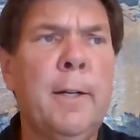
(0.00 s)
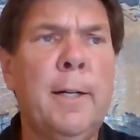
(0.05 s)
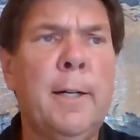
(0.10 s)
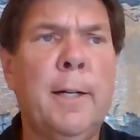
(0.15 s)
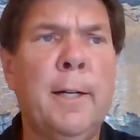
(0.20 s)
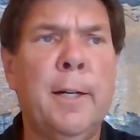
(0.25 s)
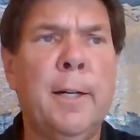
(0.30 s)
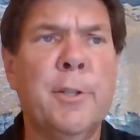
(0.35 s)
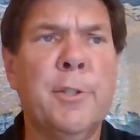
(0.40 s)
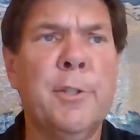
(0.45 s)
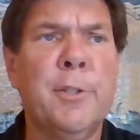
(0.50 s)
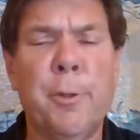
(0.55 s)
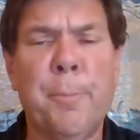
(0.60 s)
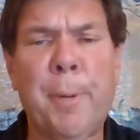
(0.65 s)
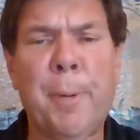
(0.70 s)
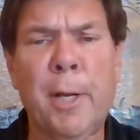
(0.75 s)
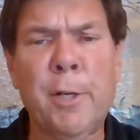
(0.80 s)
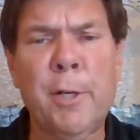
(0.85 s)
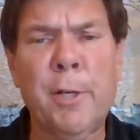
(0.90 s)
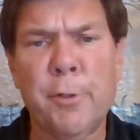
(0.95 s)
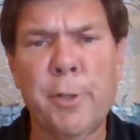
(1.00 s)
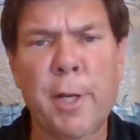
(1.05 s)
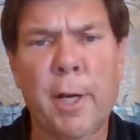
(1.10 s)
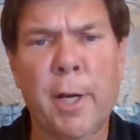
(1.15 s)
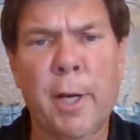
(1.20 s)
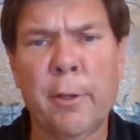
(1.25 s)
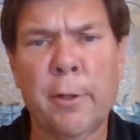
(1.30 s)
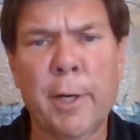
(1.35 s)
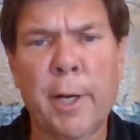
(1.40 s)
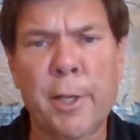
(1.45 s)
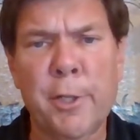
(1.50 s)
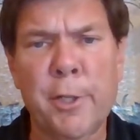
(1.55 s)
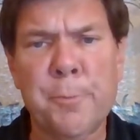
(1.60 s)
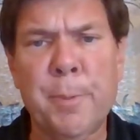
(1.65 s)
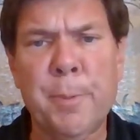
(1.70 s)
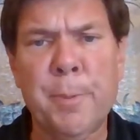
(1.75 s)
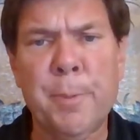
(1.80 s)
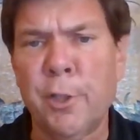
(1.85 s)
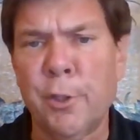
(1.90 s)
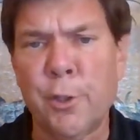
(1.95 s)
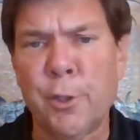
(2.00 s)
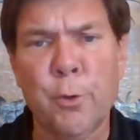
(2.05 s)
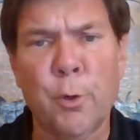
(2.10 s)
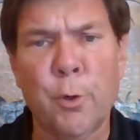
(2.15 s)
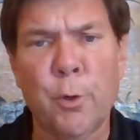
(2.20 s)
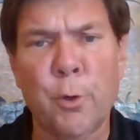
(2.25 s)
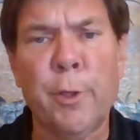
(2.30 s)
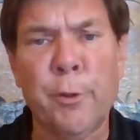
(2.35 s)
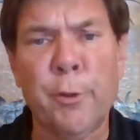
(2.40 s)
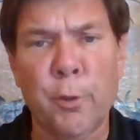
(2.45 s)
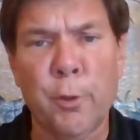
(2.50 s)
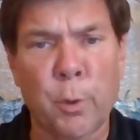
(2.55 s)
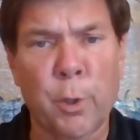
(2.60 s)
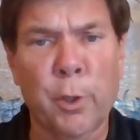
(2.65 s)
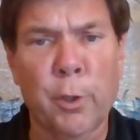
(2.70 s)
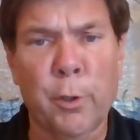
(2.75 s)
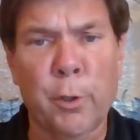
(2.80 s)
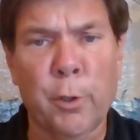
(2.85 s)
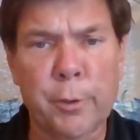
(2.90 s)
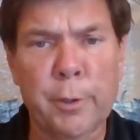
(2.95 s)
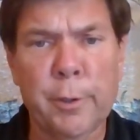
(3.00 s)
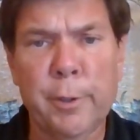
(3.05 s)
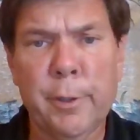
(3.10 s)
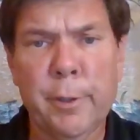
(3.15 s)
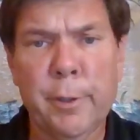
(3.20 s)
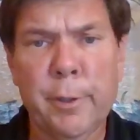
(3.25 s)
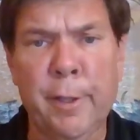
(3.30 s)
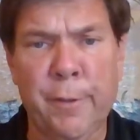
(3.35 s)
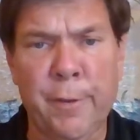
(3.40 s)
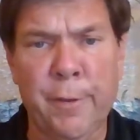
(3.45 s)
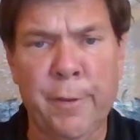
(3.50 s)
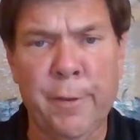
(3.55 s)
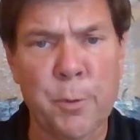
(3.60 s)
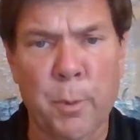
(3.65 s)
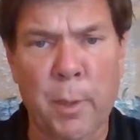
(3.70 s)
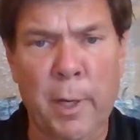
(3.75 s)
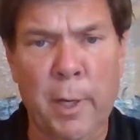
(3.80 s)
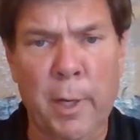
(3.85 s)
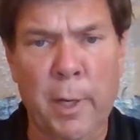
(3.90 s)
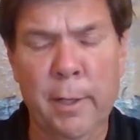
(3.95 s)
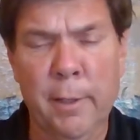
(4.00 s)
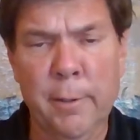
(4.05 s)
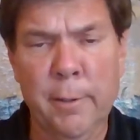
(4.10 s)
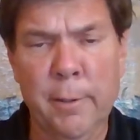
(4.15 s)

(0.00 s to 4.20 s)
Uh, so the petrodollar has been controlling the world in this way.